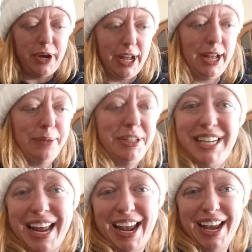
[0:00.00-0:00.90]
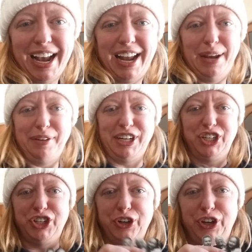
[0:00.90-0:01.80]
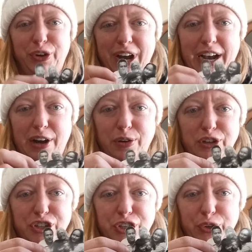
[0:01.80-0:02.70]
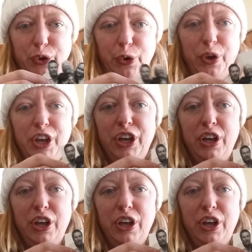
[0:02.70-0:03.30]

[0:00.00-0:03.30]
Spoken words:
Today I am going to show you how to